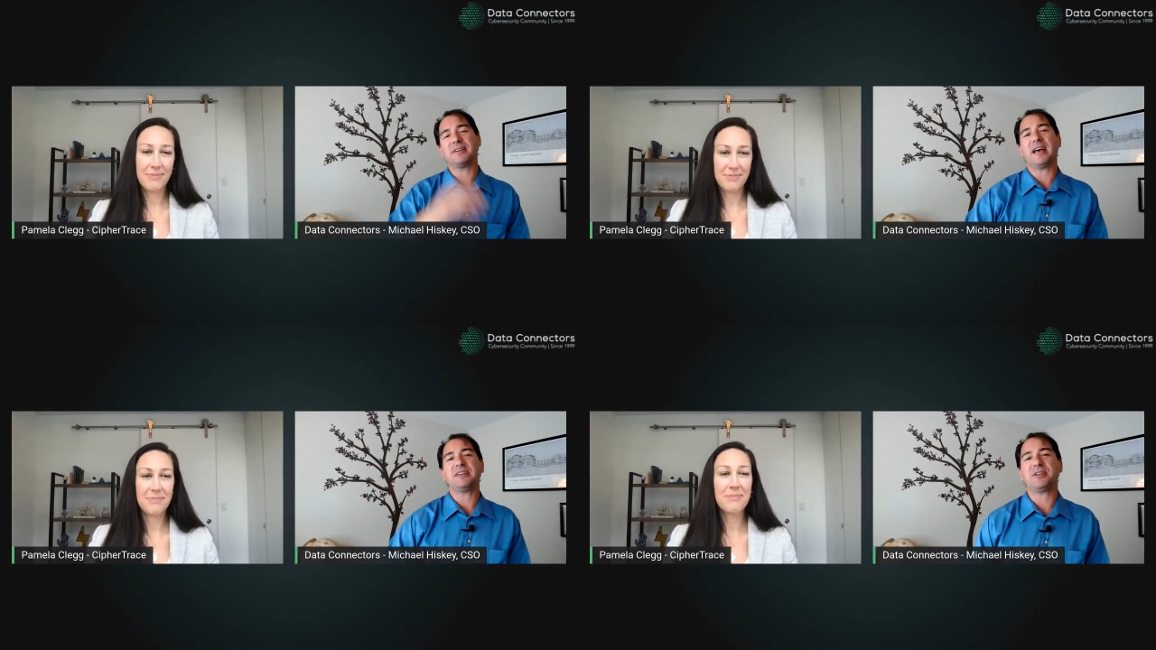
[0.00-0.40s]

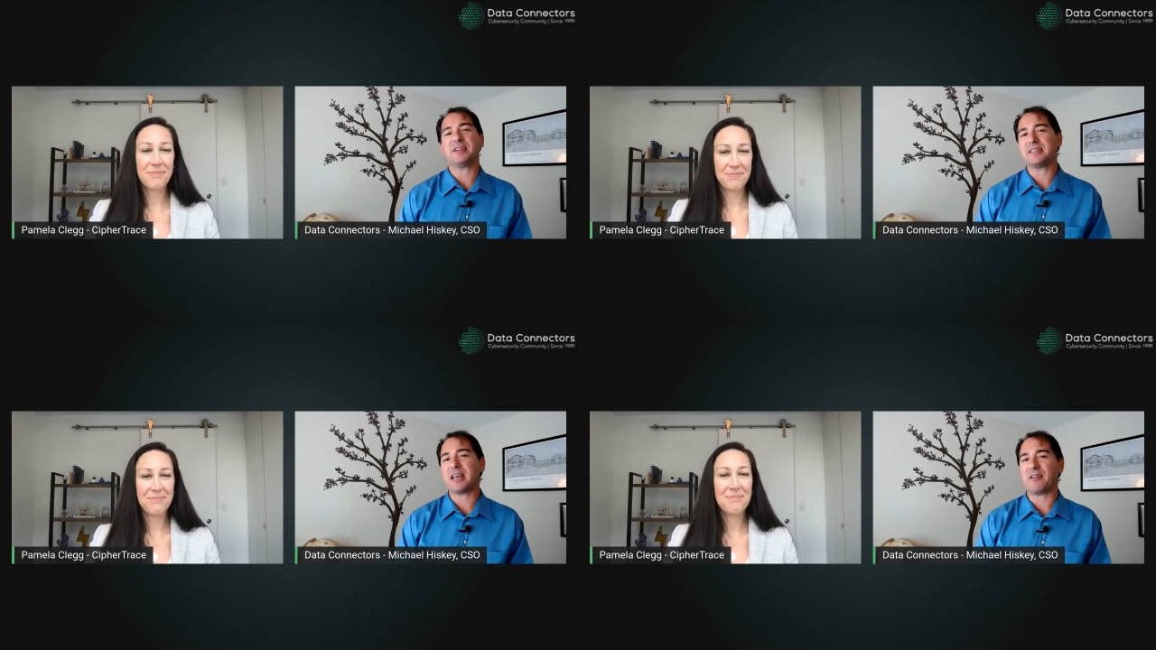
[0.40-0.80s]
Speaker 1: as you
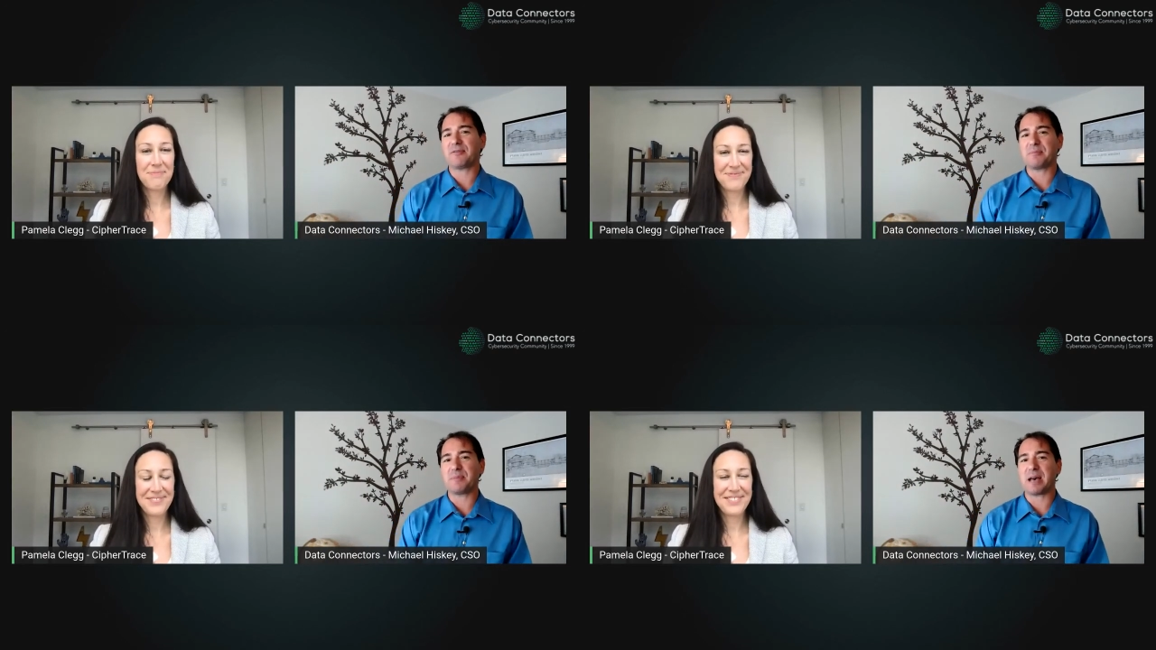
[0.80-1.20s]
can tell
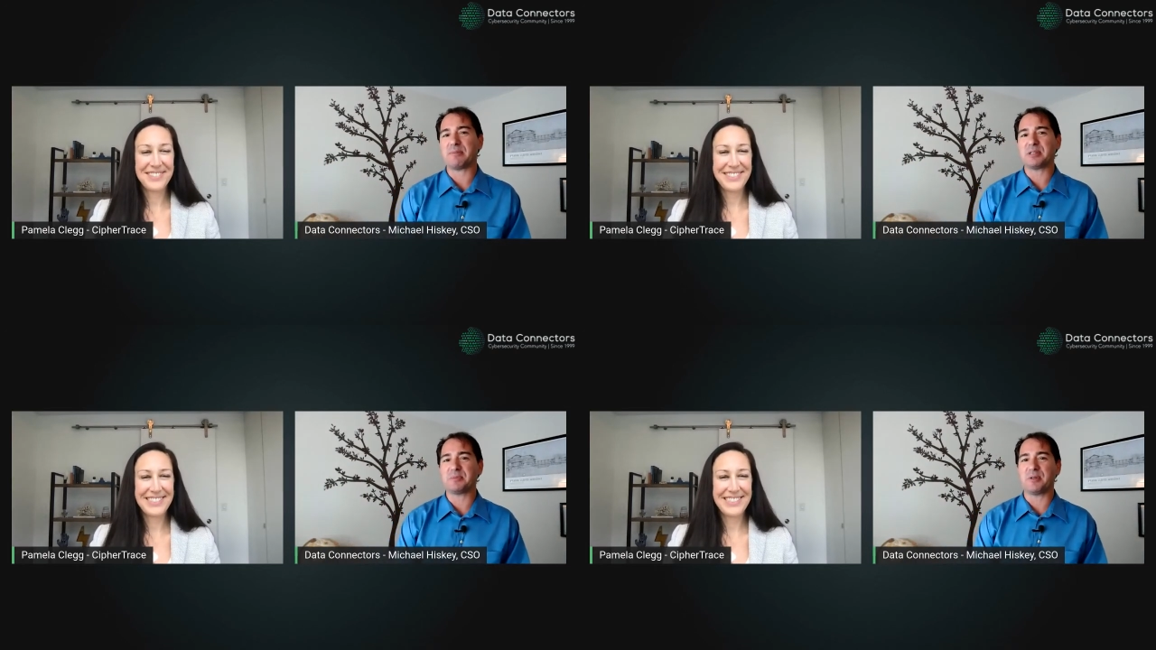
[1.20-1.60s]
from
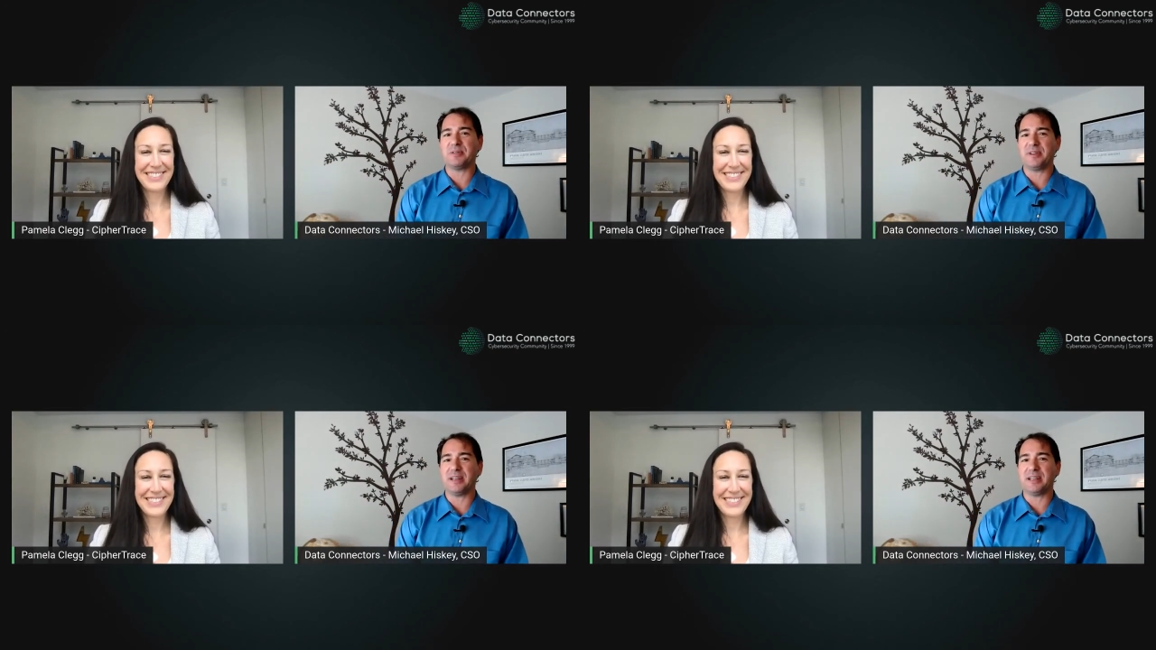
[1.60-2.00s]
Pamela's bona
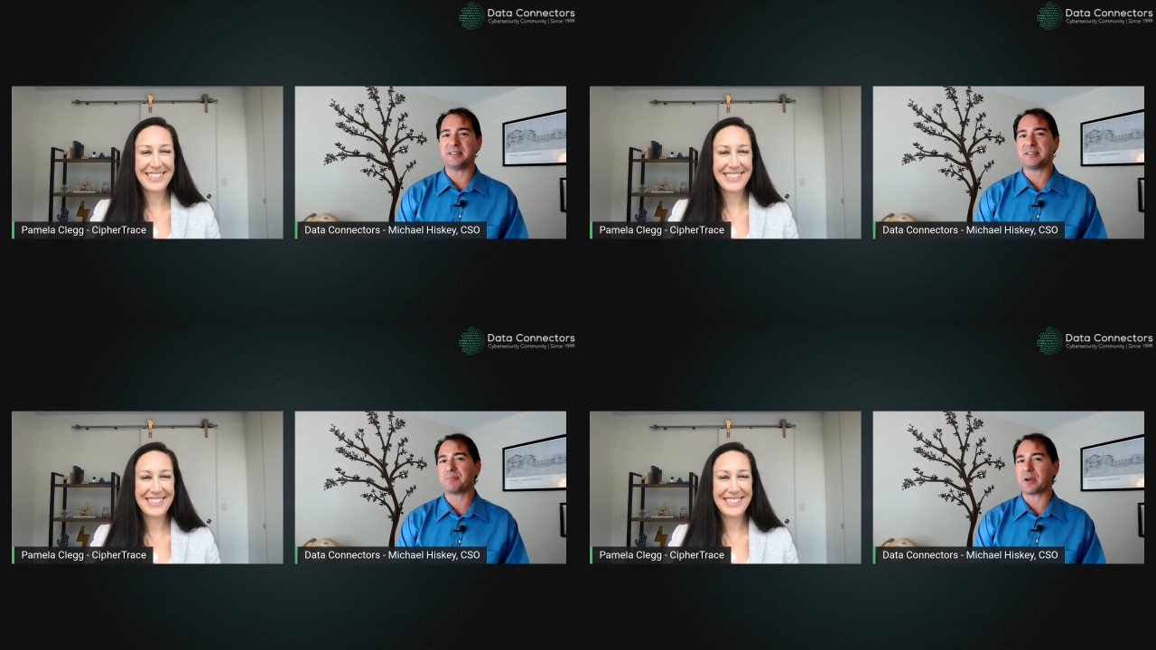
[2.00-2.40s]
fides,
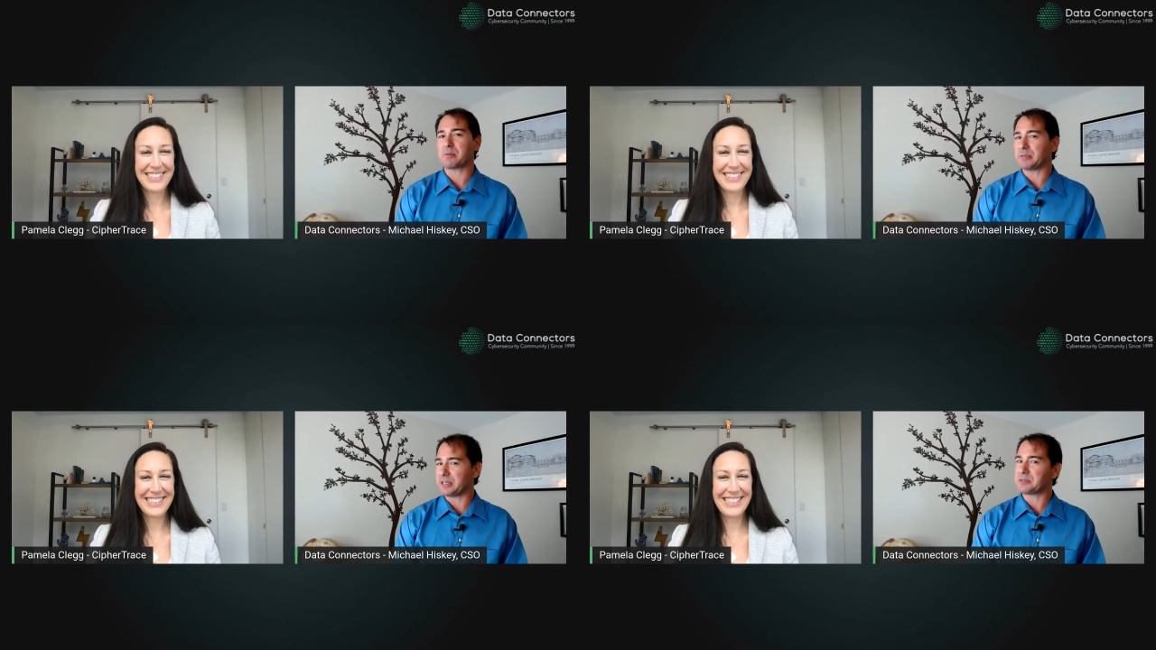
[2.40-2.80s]
that
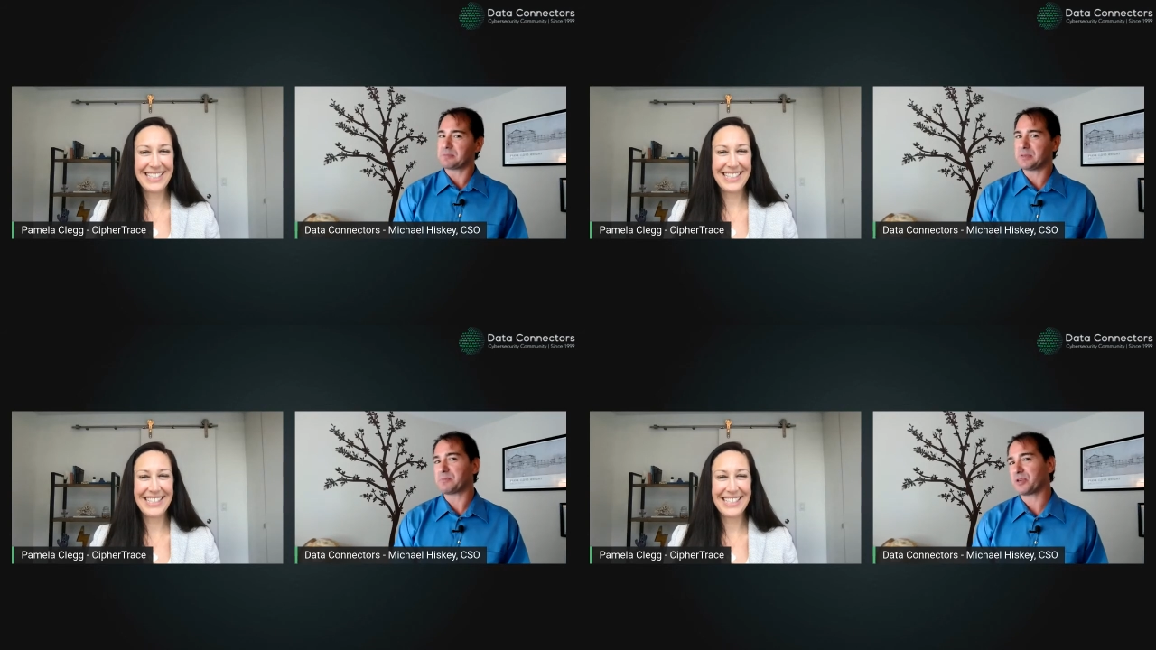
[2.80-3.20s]
probably is,
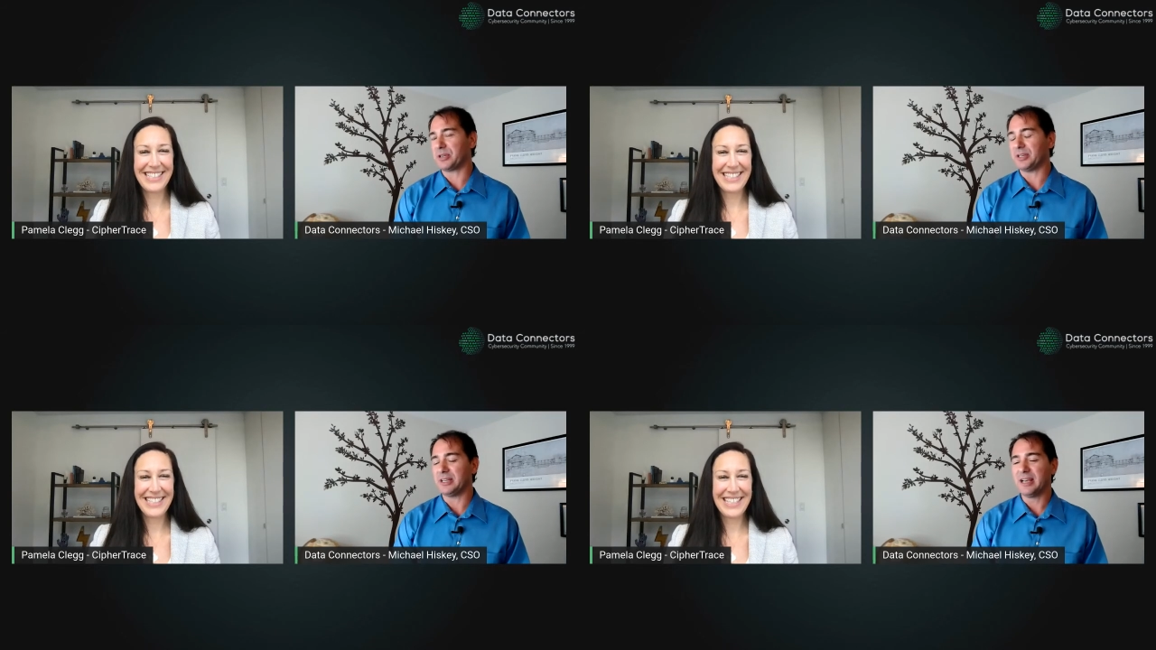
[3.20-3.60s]
is pretty
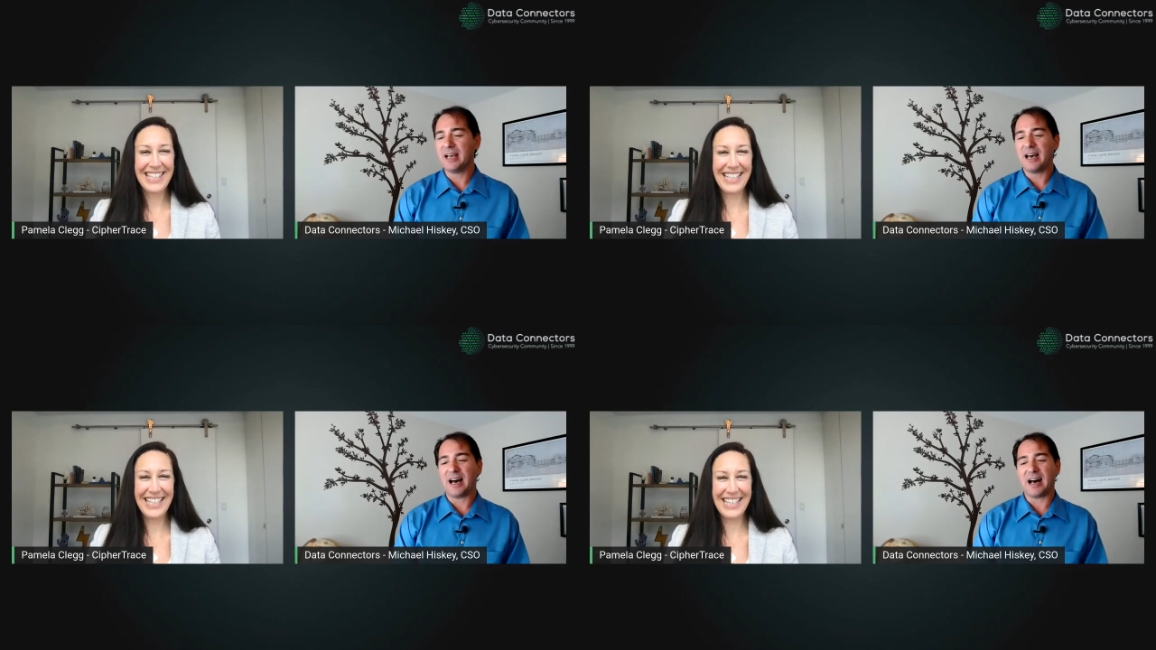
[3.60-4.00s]
good,
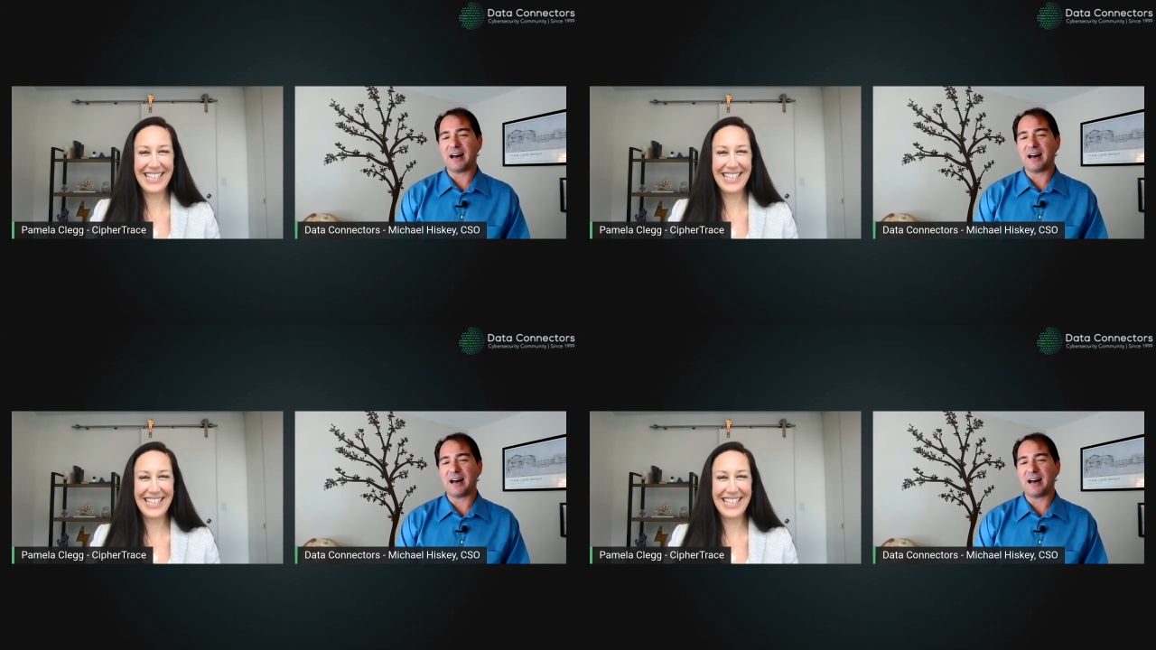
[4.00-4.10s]
um,